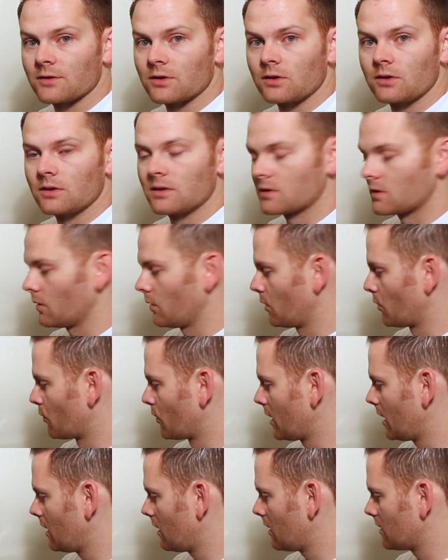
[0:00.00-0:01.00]
So the
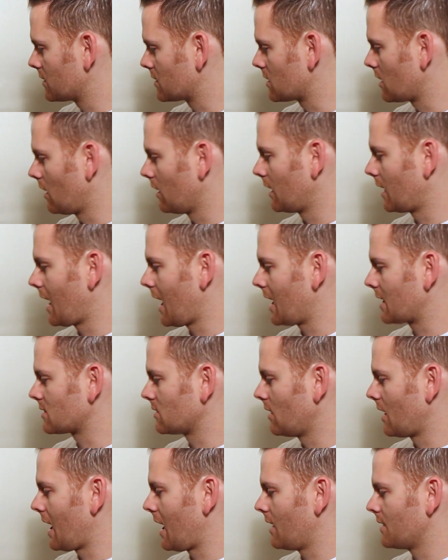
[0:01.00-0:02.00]
rear solid
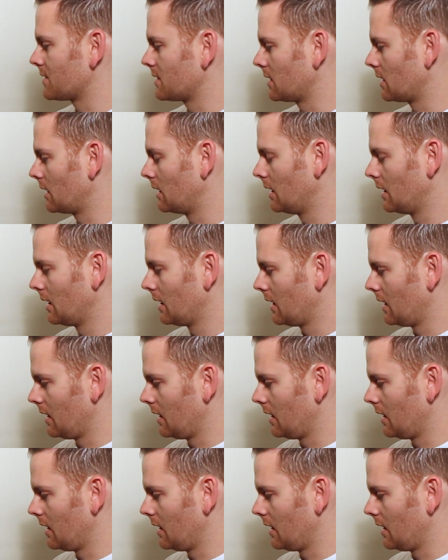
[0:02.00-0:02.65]
axle housing